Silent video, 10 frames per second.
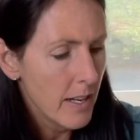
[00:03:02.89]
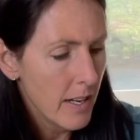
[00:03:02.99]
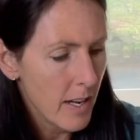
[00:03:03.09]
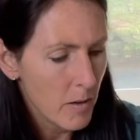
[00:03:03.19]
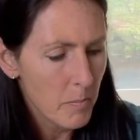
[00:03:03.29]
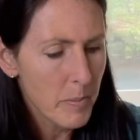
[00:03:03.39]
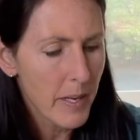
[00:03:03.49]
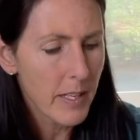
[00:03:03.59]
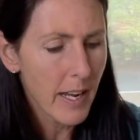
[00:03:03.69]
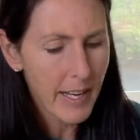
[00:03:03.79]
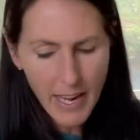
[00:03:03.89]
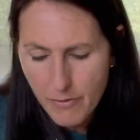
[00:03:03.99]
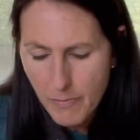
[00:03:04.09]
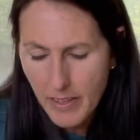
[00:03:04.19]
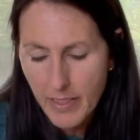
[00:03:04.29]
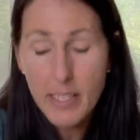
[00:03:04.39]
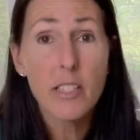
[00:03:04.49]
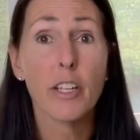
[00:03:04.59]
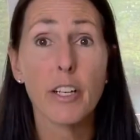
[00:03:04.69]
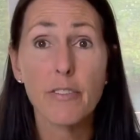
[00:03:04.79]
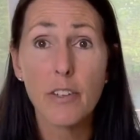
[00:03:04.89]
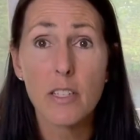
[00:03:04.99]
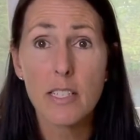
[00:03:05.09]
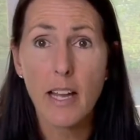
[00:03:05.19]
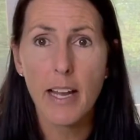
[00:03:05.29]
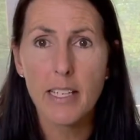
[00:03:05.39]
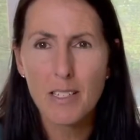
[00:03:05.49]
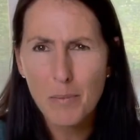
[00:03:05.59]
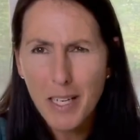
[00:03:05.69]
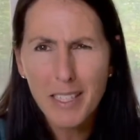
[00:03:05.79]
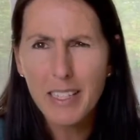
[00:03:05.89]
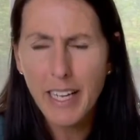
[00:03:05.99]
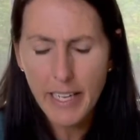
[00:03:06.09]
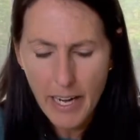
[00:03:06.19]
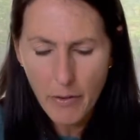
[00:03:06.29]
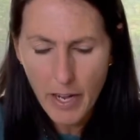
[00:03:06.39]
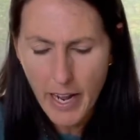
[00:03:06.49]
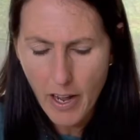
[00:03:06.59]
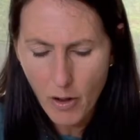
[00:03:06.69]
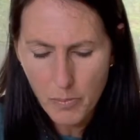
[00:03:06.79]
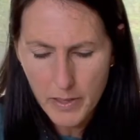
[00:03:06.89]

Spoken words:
But I have my things that are gonna fill the sides, so I'm not gonna lay it out now,